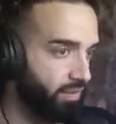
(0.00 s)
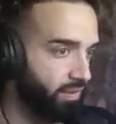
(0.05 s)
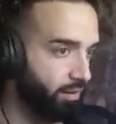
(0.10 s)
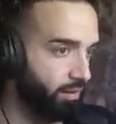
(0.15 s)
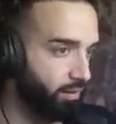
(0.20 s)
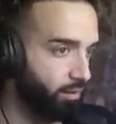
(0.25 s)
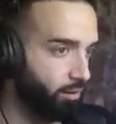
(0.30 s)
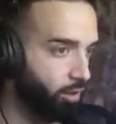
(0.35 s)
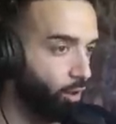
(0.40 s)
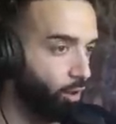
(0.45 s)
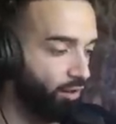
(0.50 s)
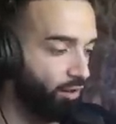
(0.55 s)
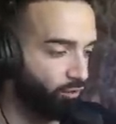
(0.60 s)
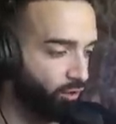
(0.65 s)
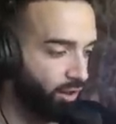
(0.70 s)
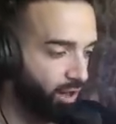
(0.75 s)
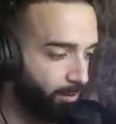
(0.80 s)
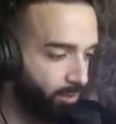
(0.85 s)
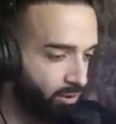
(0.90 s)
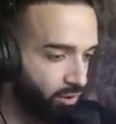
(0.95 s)
Oh, I forgot about
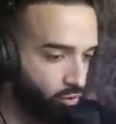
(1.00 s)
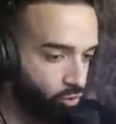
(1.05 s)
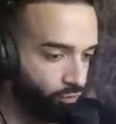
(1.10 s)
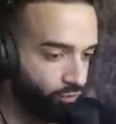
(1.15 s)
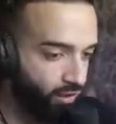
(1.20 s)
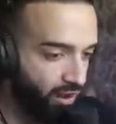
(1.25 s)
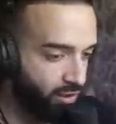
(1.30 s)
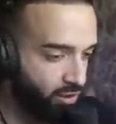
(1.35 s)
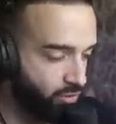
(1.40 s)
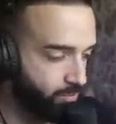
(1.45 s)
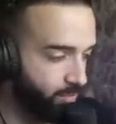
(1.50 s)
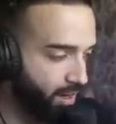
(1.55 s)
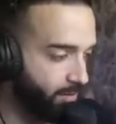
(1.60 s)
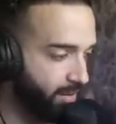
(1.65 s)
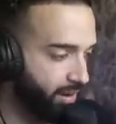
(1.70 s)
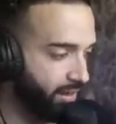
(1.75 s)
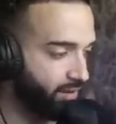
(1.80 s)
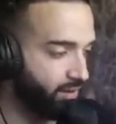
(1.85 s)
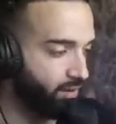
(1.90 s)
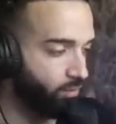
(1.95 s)
the two veilers. My bad.
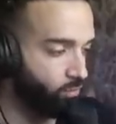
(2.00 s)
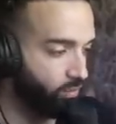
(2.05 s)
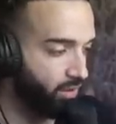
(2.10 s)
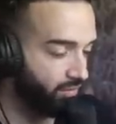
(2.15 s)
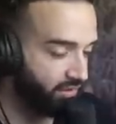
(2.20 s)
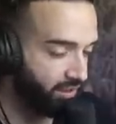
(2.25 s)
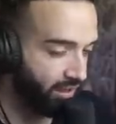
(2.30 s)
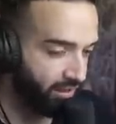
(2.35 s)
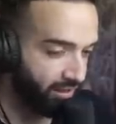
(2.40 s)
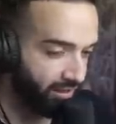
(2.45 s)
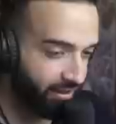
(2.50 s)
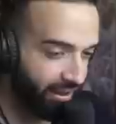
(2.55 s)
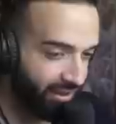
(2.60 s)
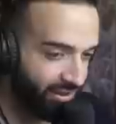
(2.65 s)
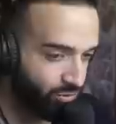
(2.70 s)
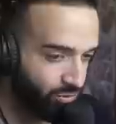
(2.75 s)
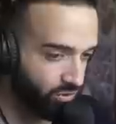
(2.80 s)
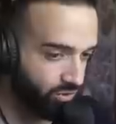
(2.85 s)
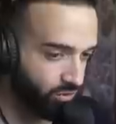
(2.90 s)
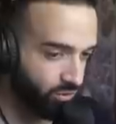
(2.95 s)
We have ten negates with
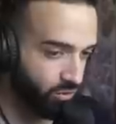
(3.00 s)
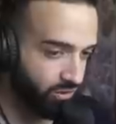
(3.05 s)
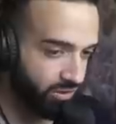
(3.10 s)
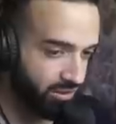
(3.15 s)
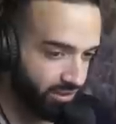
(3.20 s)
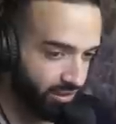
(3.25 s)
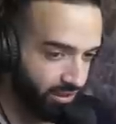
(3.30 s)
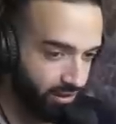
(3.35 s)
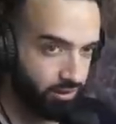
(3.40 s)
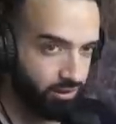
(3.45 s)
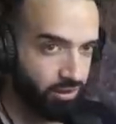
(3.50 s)
with scythe.